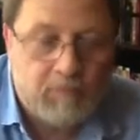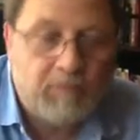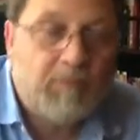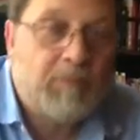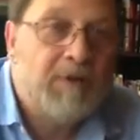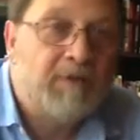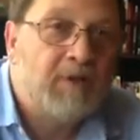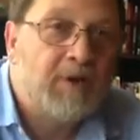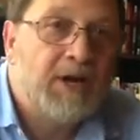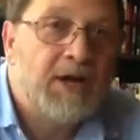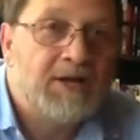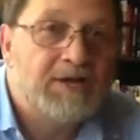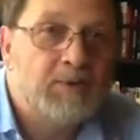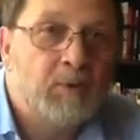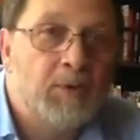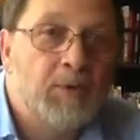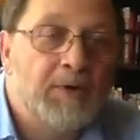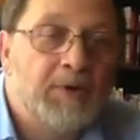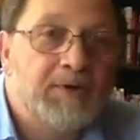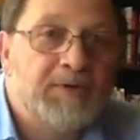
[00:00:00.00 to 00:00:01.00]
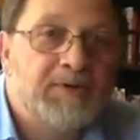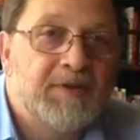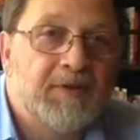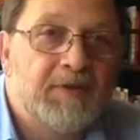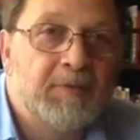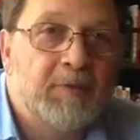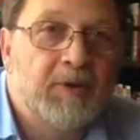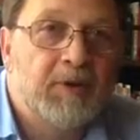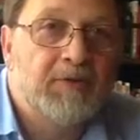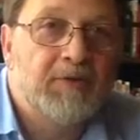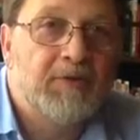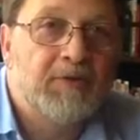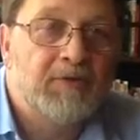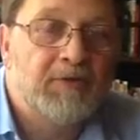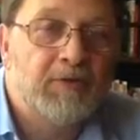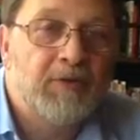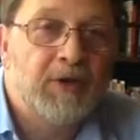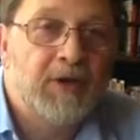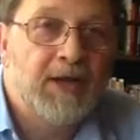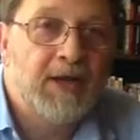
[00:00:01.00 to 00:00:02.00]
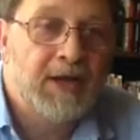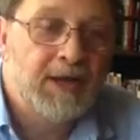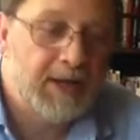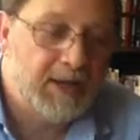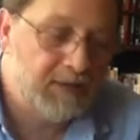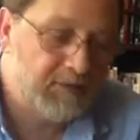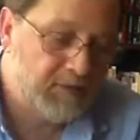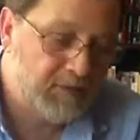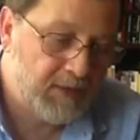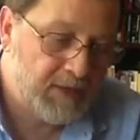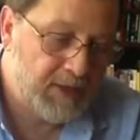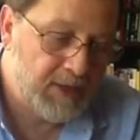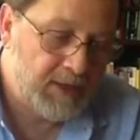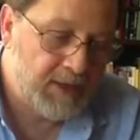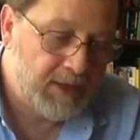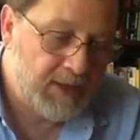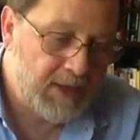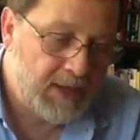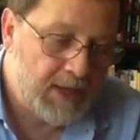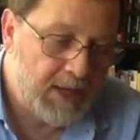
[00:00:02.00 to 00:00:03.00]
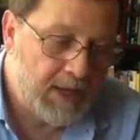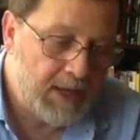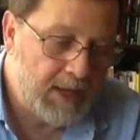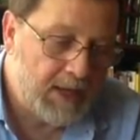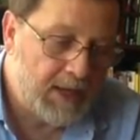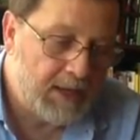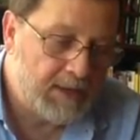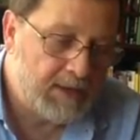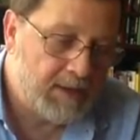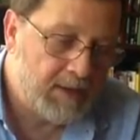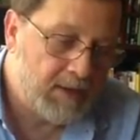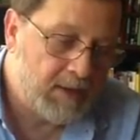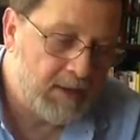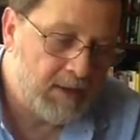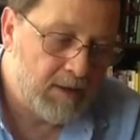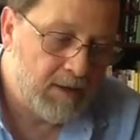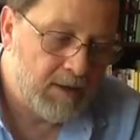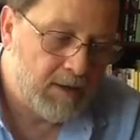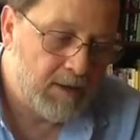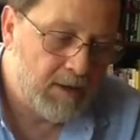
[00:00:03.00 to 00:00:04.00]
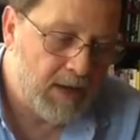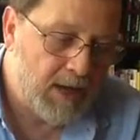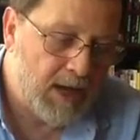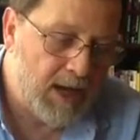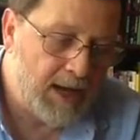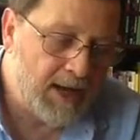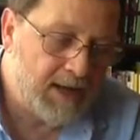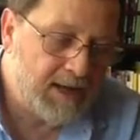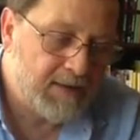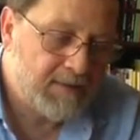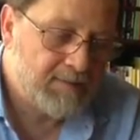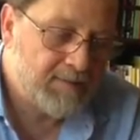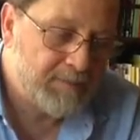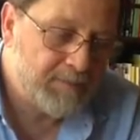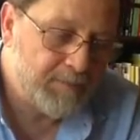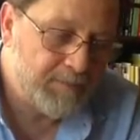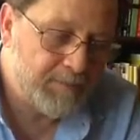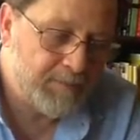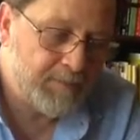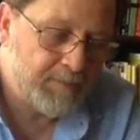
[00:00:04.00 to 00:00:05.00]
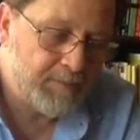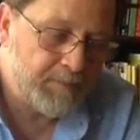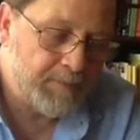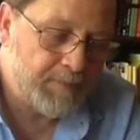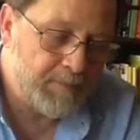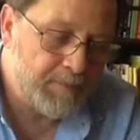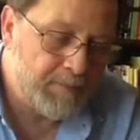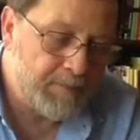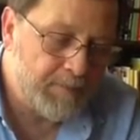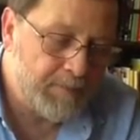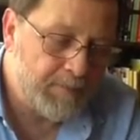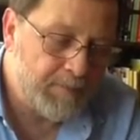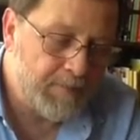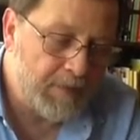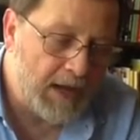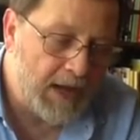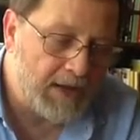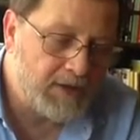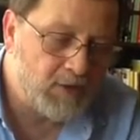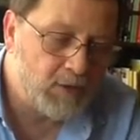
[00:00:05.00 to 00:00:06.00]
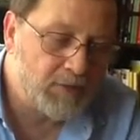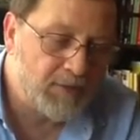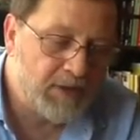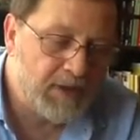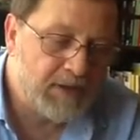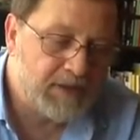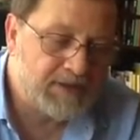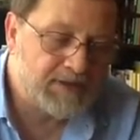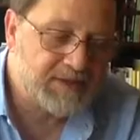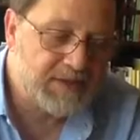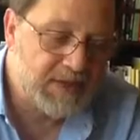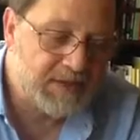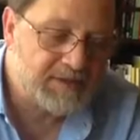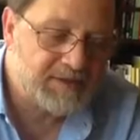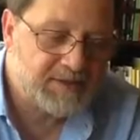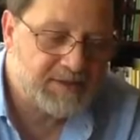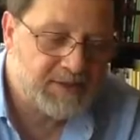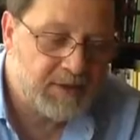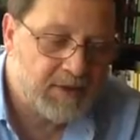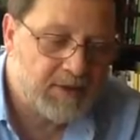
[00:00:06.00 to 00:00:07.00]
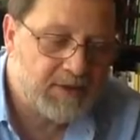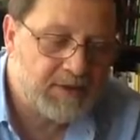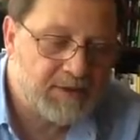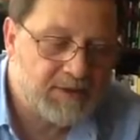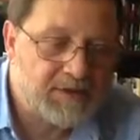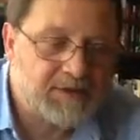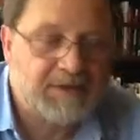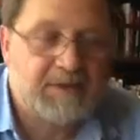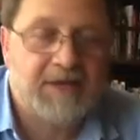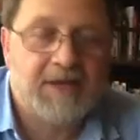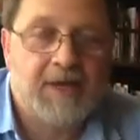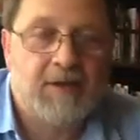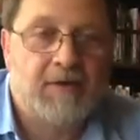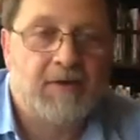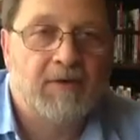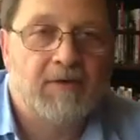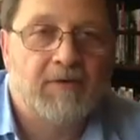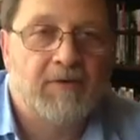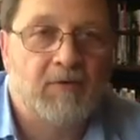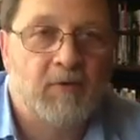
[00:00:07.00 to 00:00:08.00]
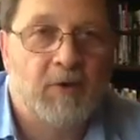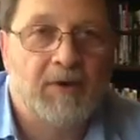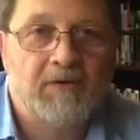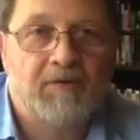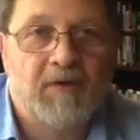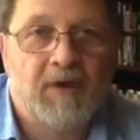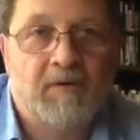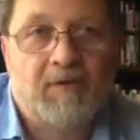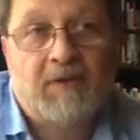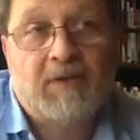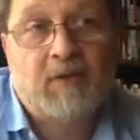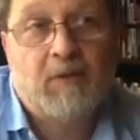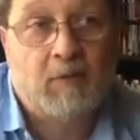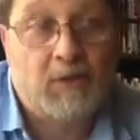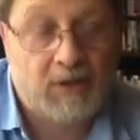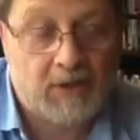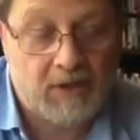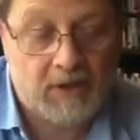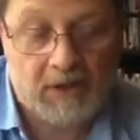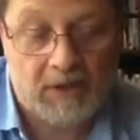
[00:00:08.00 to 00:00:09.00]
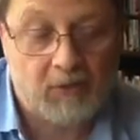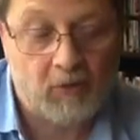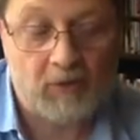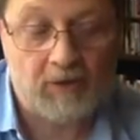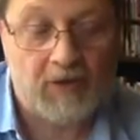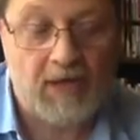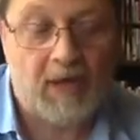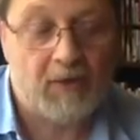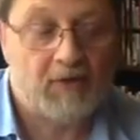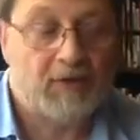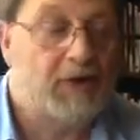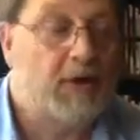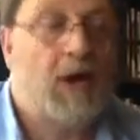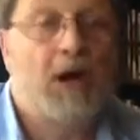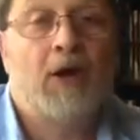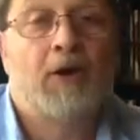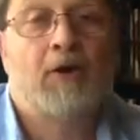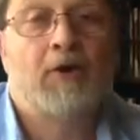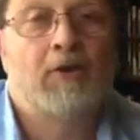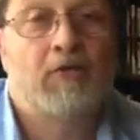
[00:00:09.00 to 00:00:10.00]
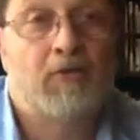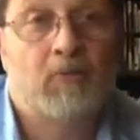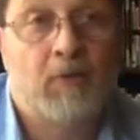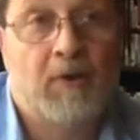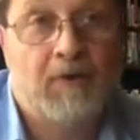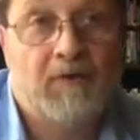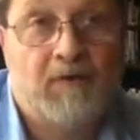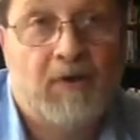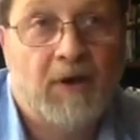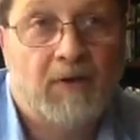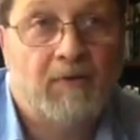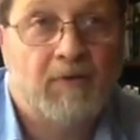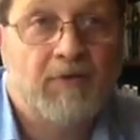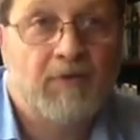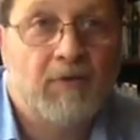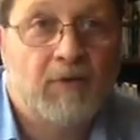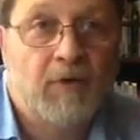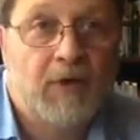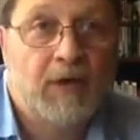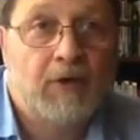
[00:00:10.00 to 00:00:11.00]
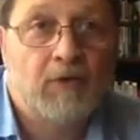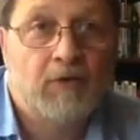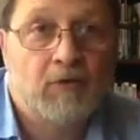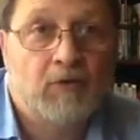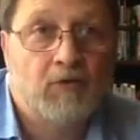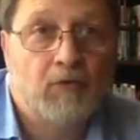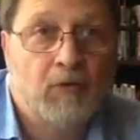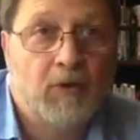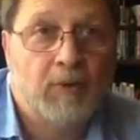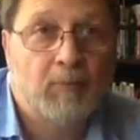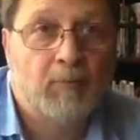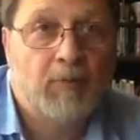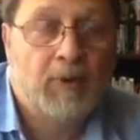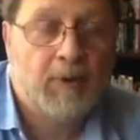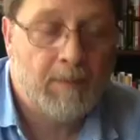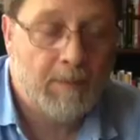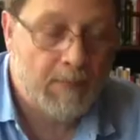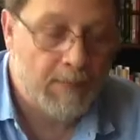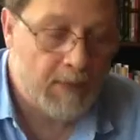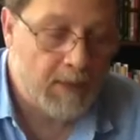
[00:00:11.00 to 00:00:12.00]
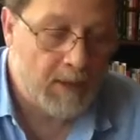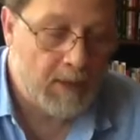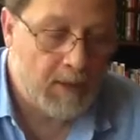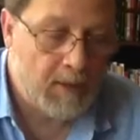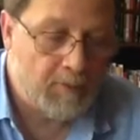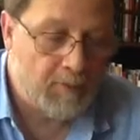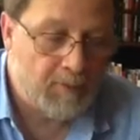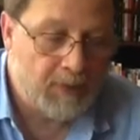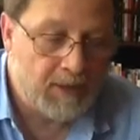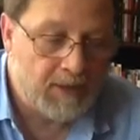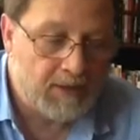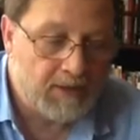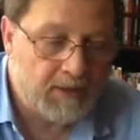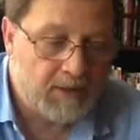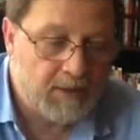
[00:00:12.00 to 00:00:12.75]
different kinds of wilderness experiences you can have. And I don't think it's necessary to just encounter 25. I think I could have counted 125 and still had a good trip. But